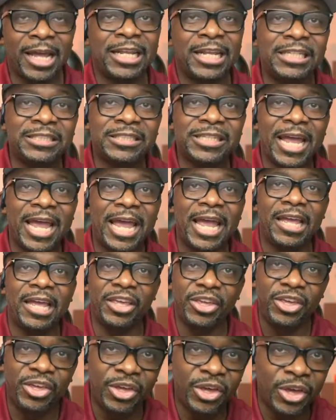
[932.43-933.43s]
and he
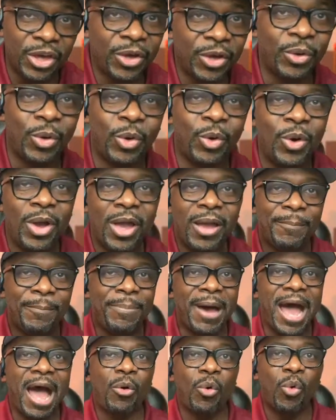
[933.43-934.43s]
said, You
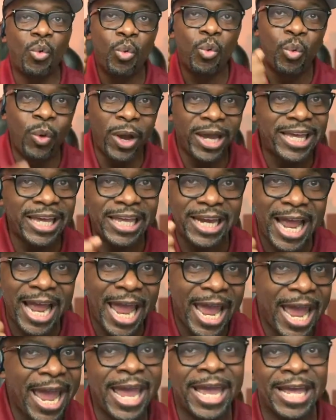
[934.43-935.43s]
by wicked
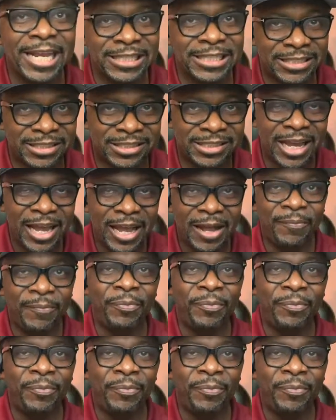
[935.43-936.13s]
hands